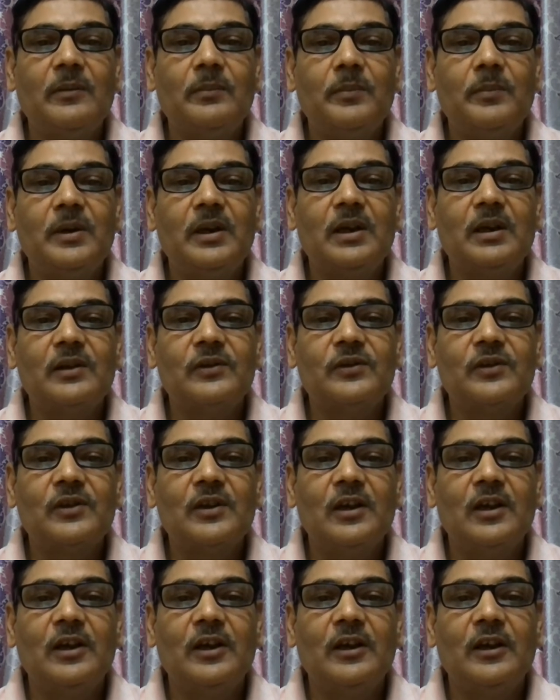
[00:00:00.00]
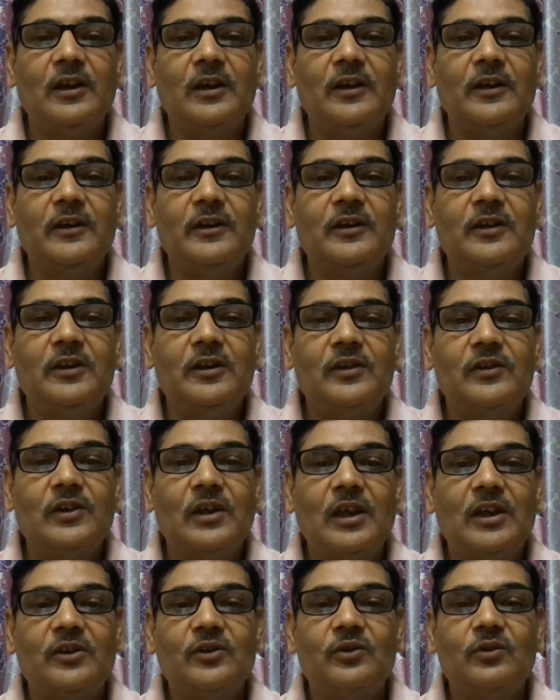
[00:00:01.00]
because uh, it is
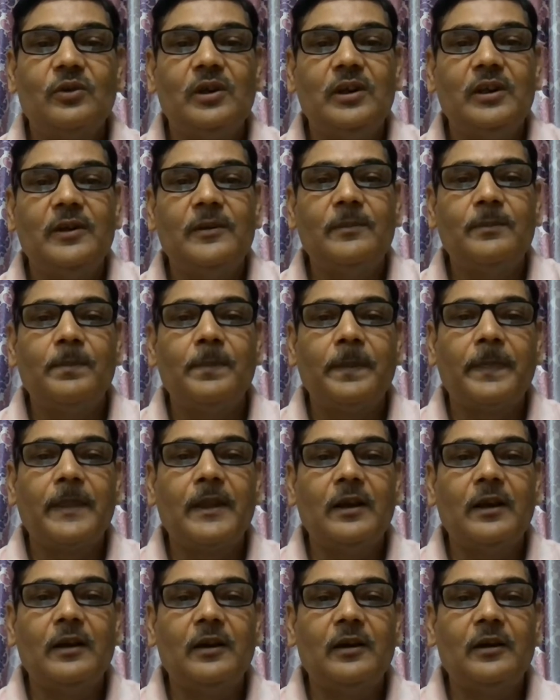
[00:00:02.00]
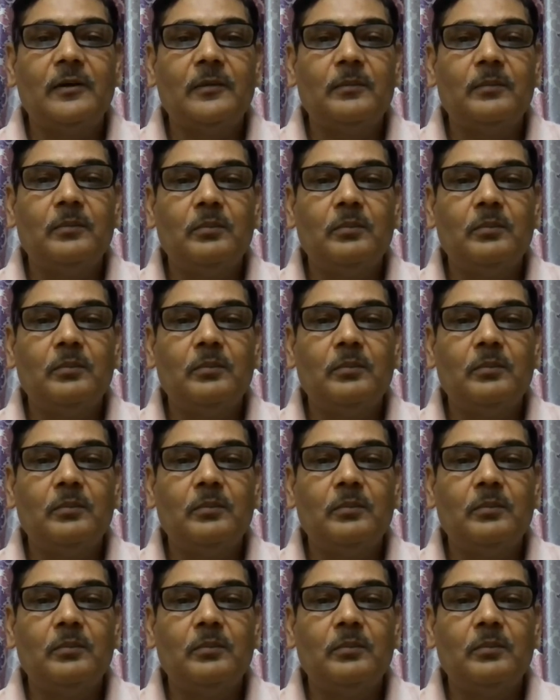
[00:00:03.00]
actually uh,